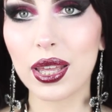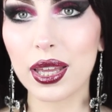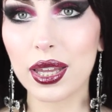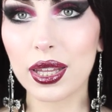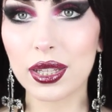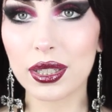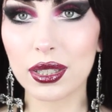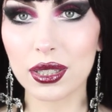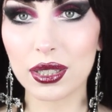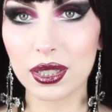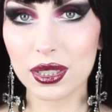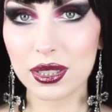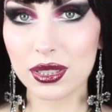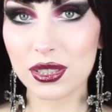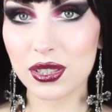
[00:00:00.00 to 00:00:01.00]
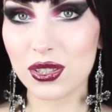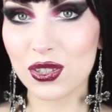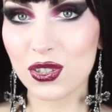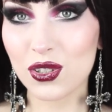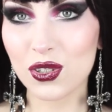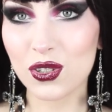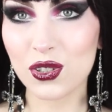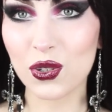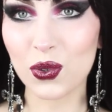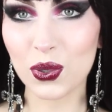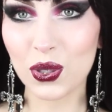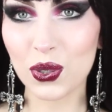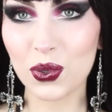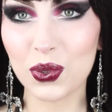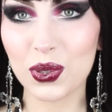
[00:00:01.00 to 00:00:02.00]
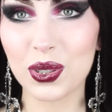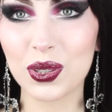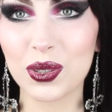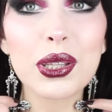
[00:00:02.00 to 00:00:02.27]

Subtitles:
and just so cute.